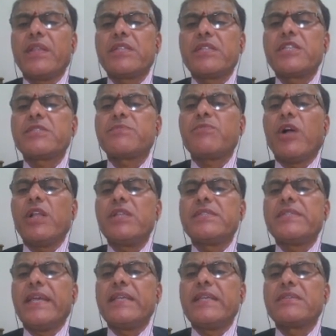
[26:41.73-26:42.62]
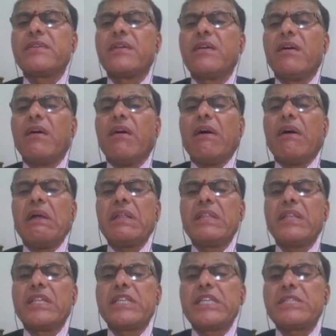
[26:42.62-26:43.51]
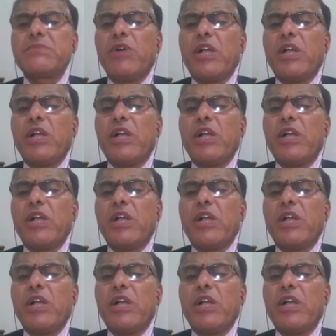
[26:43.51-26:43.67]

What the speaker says: There is a small change, hardly there is a